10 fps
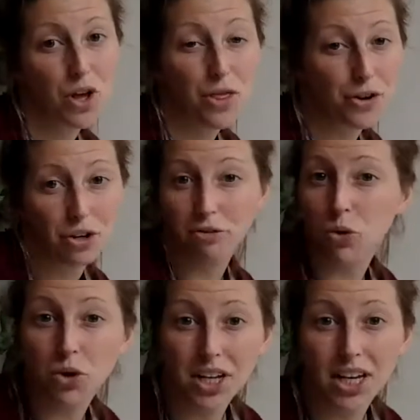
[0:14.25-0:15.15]
30,
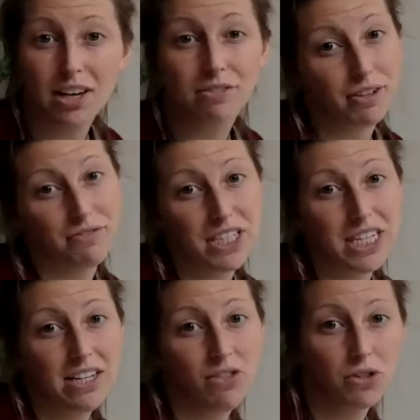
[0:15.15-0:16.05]
40,
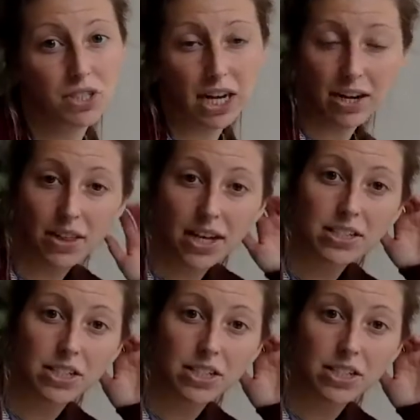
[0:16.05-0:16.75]
50, those kind of things.